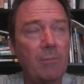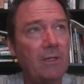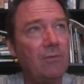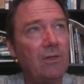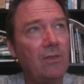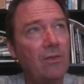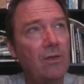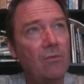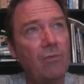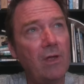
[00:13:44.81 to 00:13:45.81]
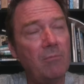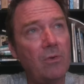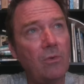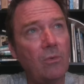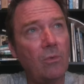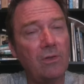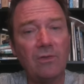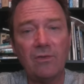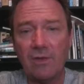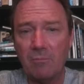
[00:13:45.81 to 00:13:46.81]
I believe it's either the November or
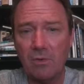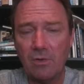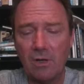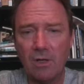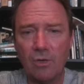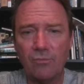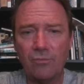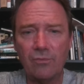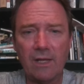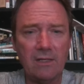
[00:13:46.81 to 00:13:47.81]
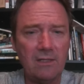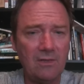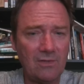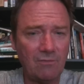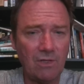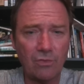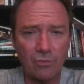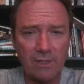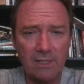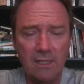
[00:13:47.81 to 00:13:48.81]
December of
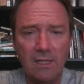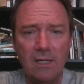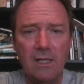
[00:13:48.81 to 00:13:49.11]
1973,